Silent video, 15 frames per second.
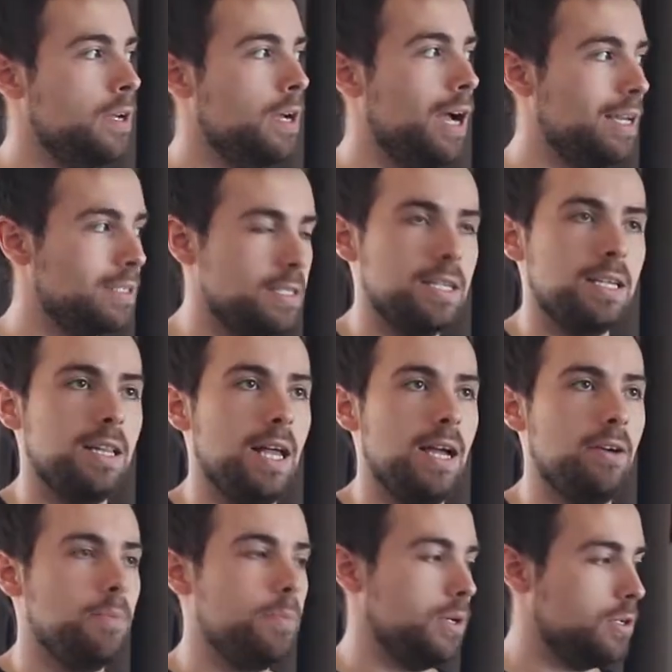as a
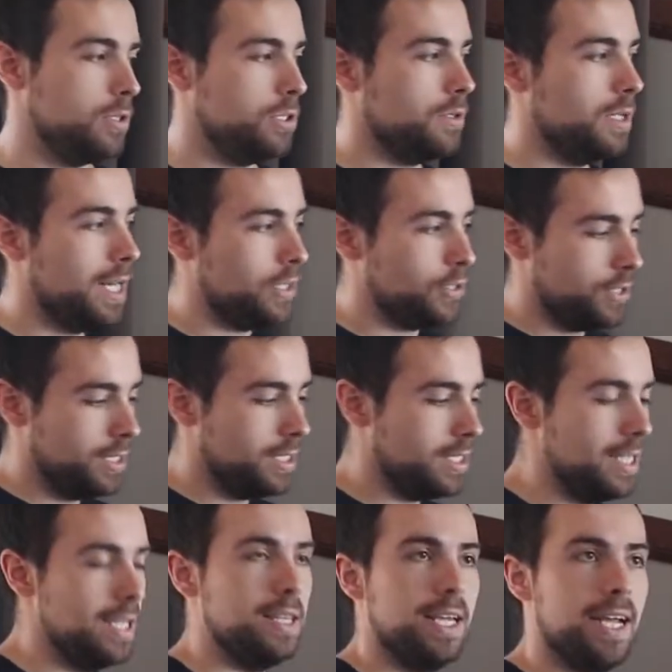declarer, because you can actually
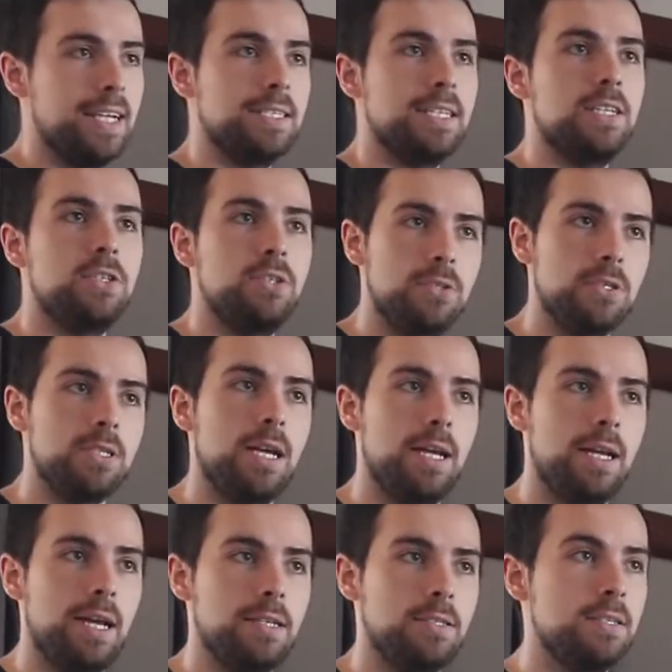see the assets your side
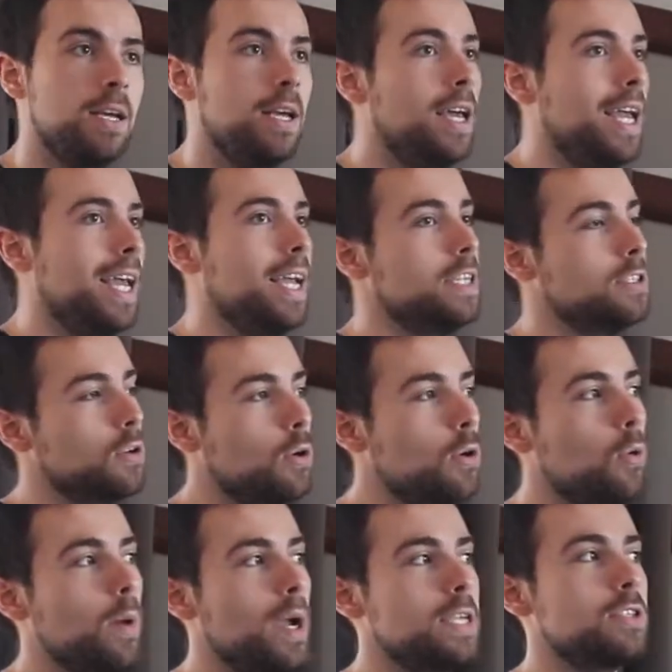has. It is
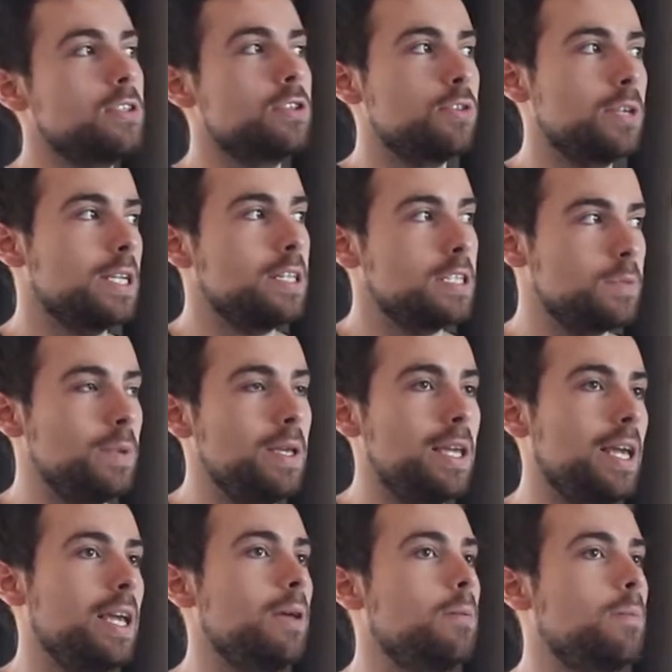always, strictly
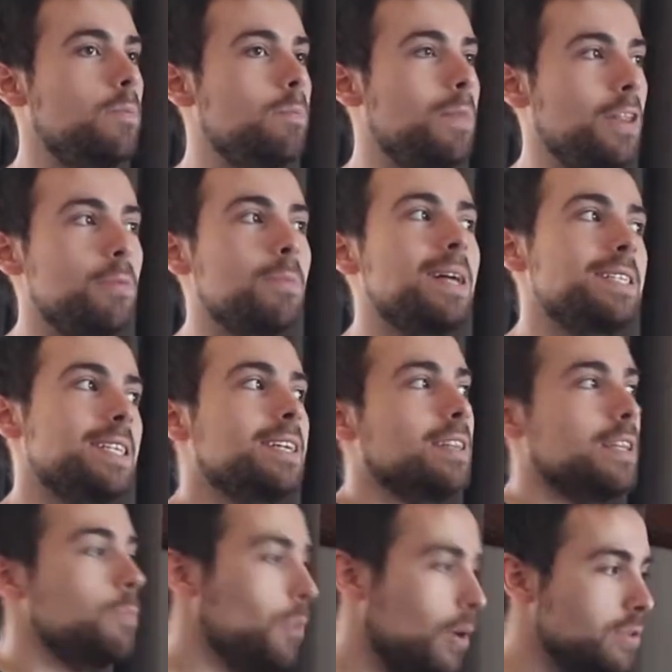speaking, mathematically
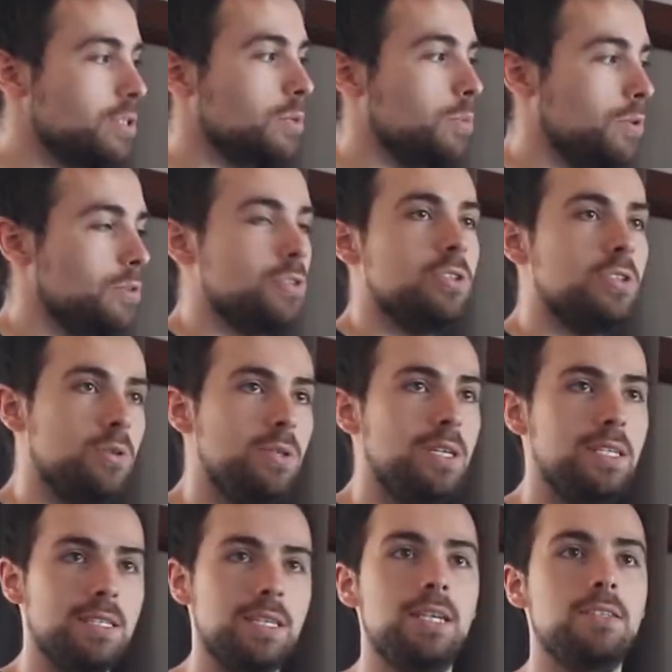possible to do
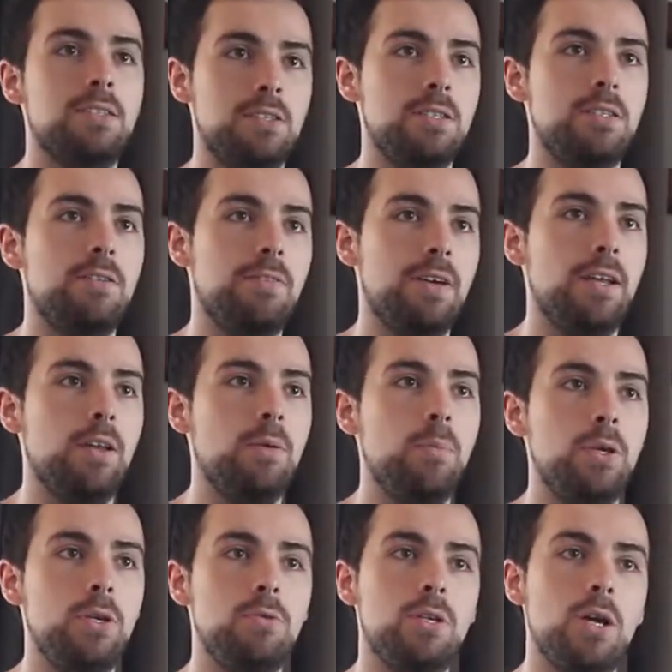these things as a defender, but
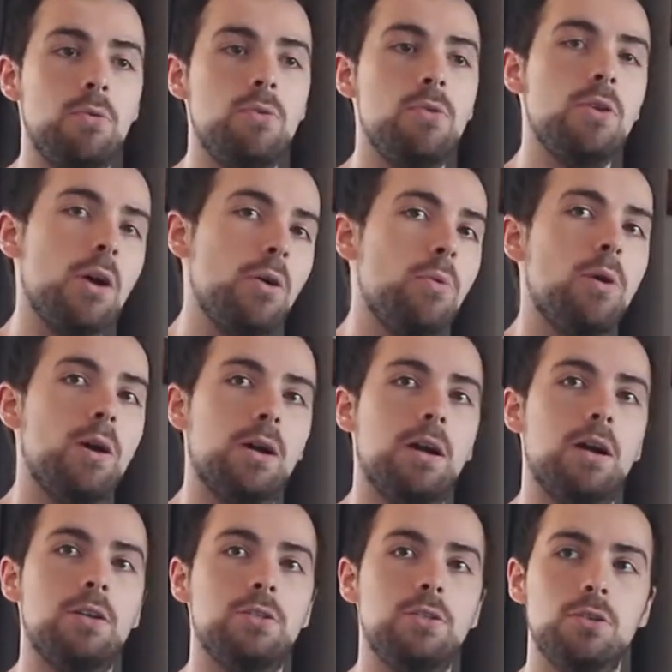you don't know what
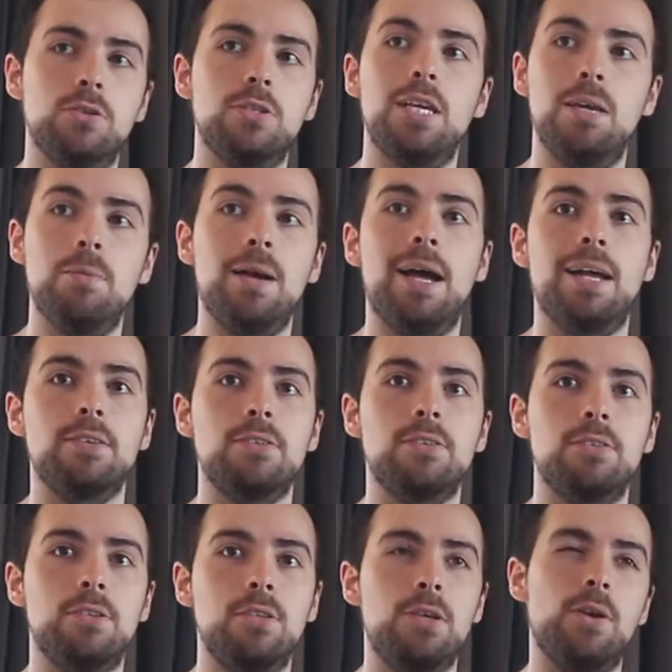cards your team has,
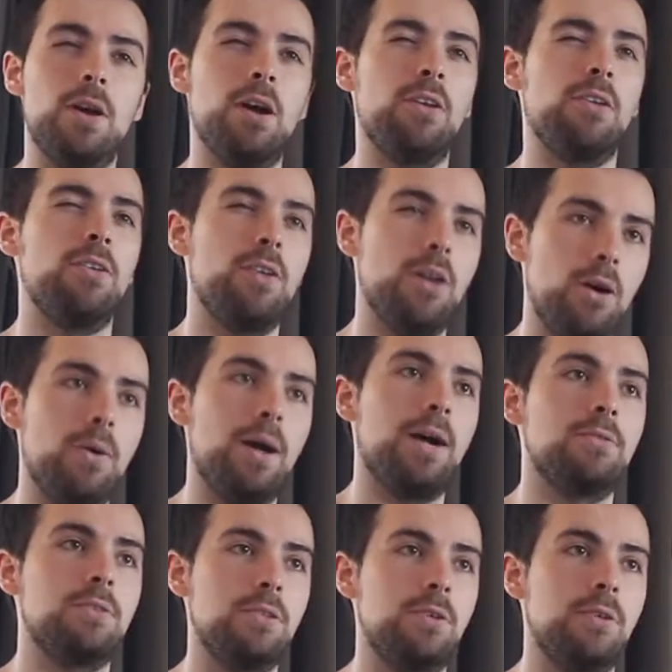so you can't know how
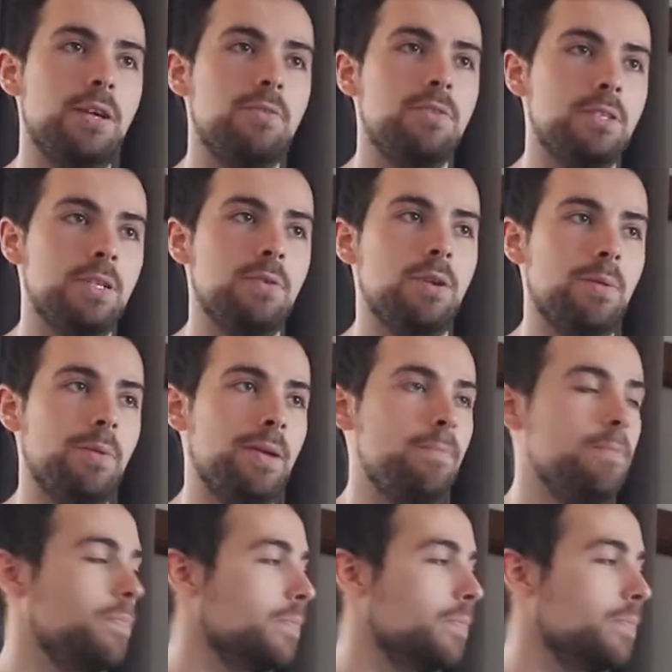to do it, if you see what I mean.